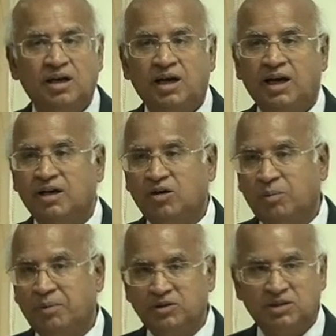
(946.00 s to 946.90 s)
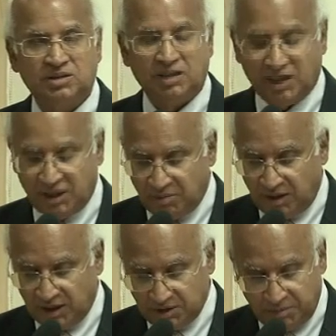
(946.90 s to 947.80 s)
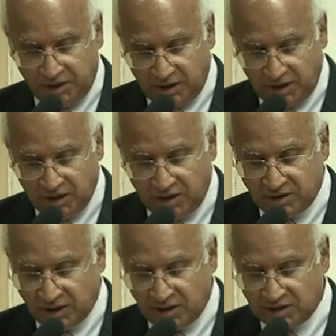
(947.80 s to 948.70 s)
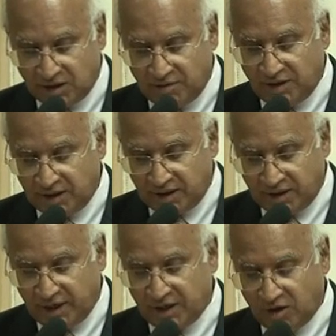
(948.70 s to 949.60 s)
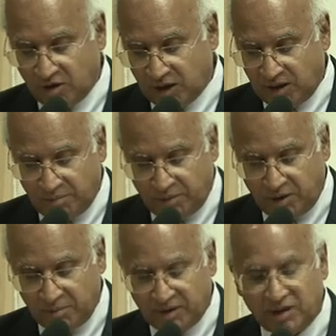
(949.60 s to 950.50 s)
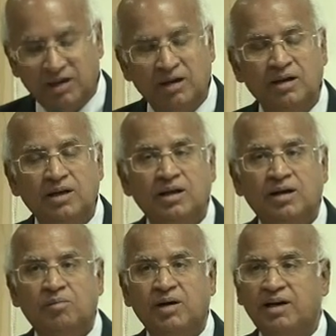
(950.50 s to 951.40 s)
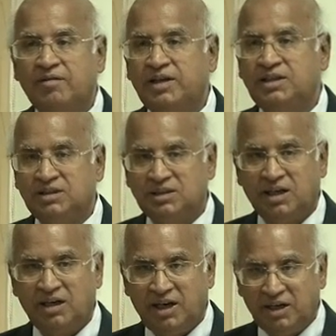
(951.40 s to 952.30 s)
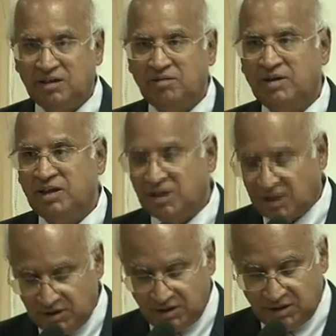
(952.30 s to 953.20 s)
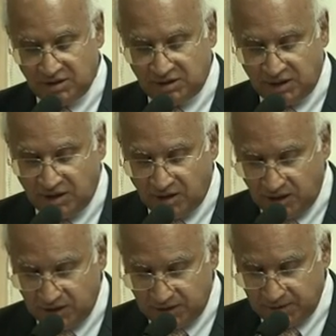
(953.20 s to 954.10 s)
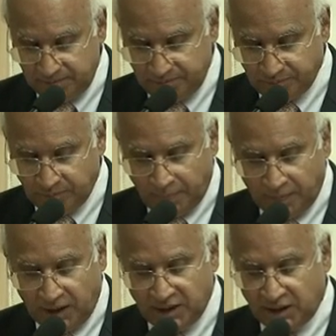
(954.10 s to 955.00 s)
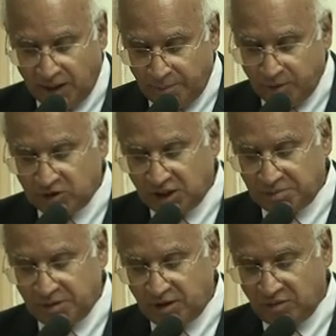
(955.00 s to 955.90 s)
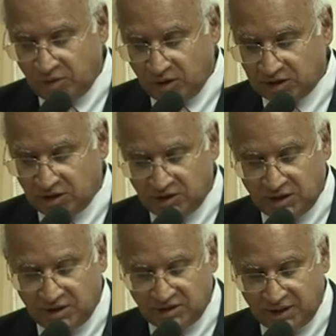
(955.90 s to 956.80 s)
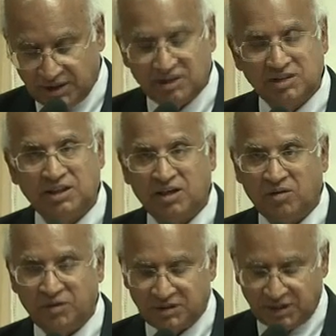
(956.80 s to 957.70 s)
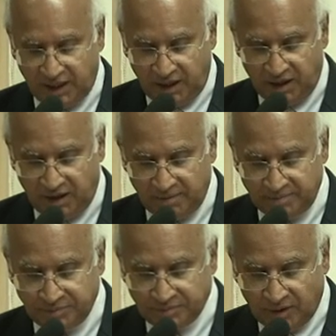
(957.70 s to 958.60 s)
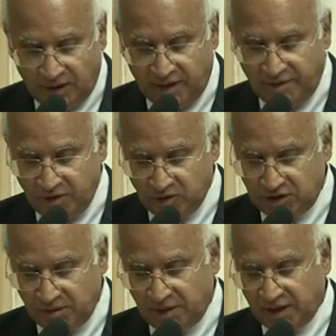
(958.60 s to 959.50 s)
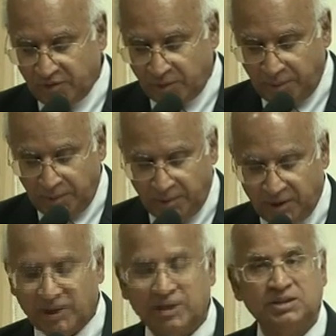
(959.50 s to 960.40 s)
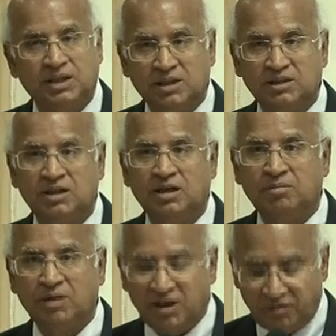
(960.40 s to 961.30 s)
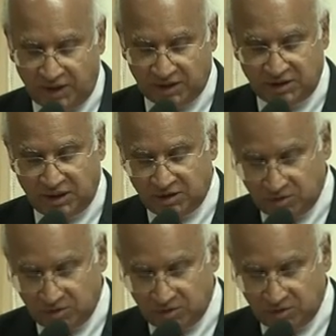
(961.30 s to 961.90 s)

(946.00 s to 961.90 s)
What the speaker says: agro-processing, animal husbandry, horticulture will generate local employment by leveraging their native intelligence and knowledge. Another approach has been to focus on certain sectors that offer scale and a huge demand for people: construction, manufacturing,